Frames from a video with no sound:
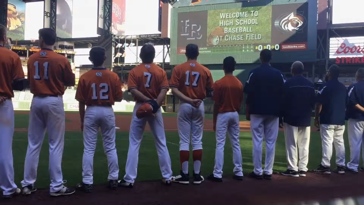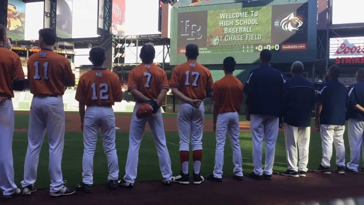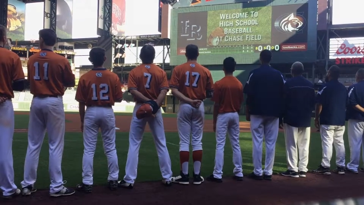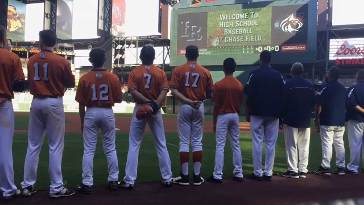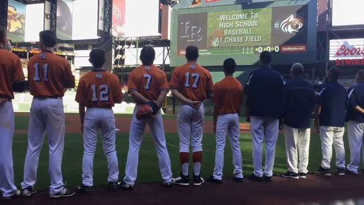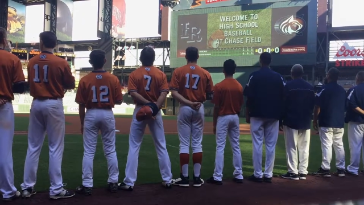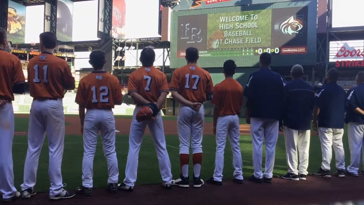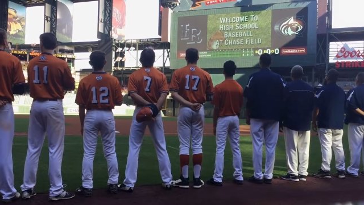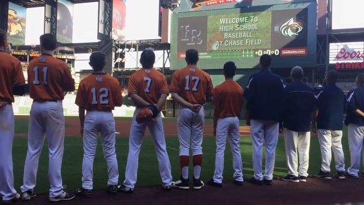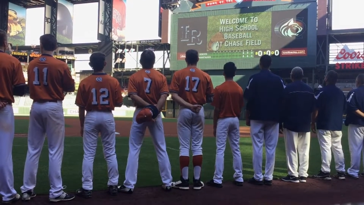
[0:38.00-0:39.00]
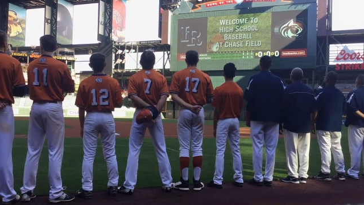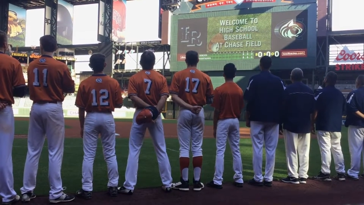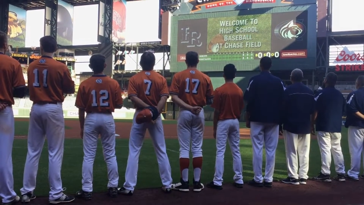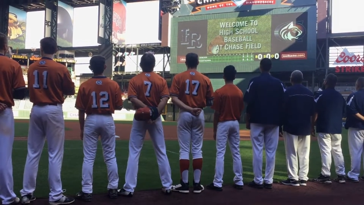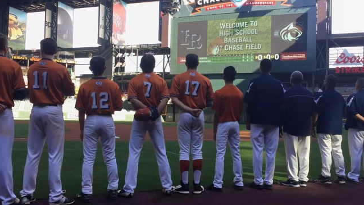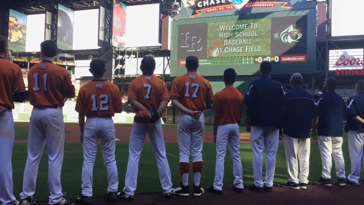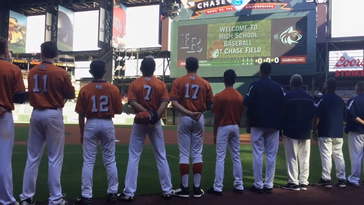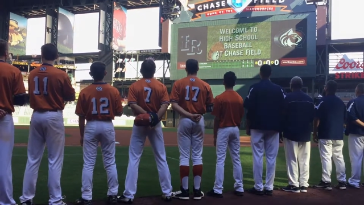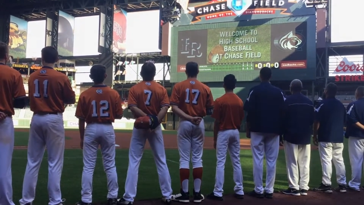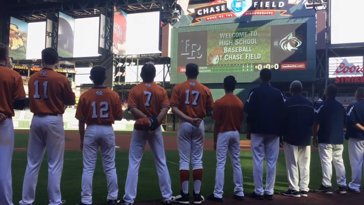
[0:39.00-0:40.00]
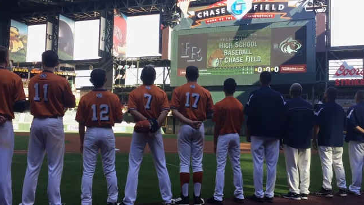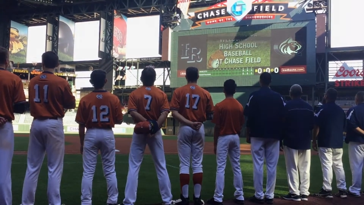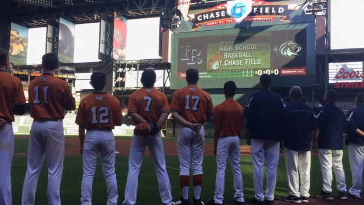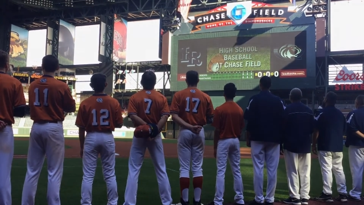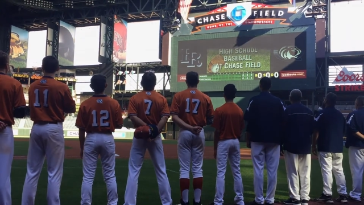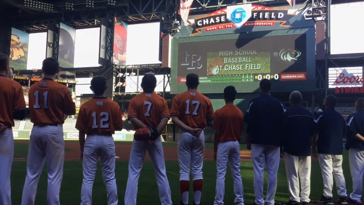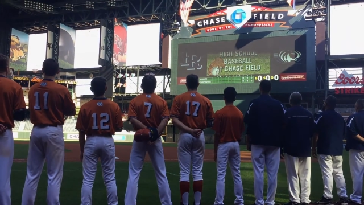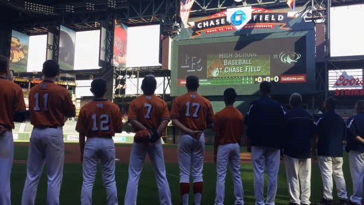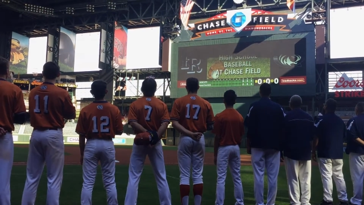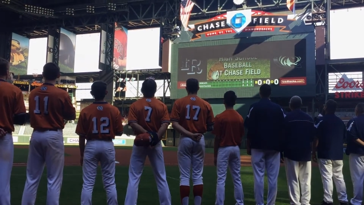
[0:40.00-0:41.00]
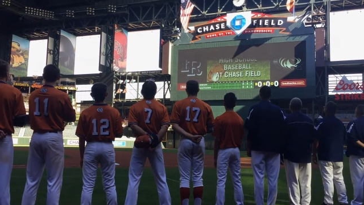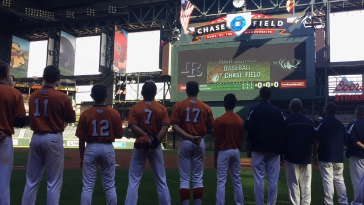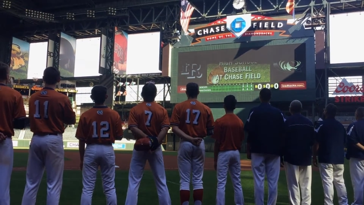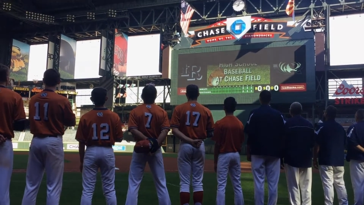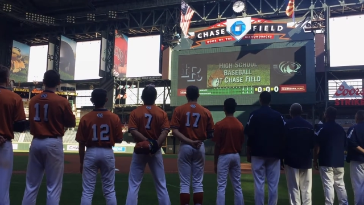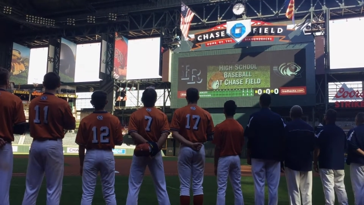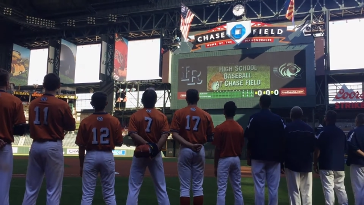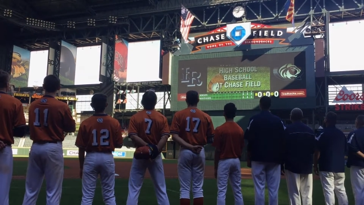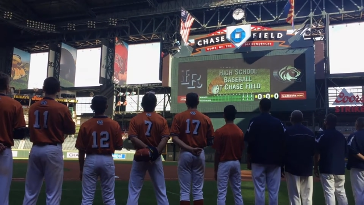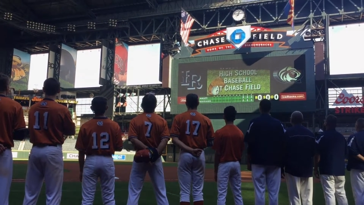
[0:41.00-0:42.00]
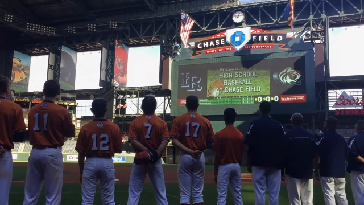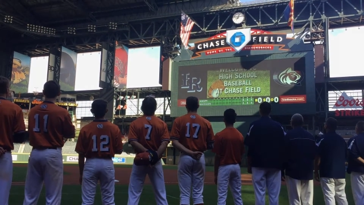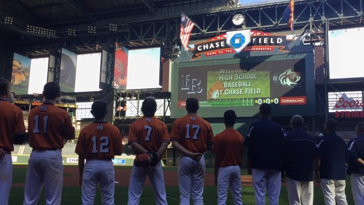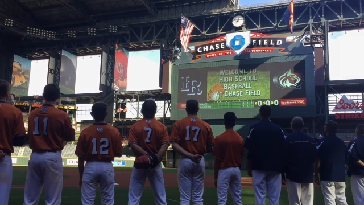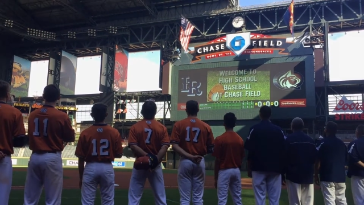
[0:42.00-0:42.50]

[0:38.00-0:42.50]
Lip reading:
No face is visible, so there are no lips to read.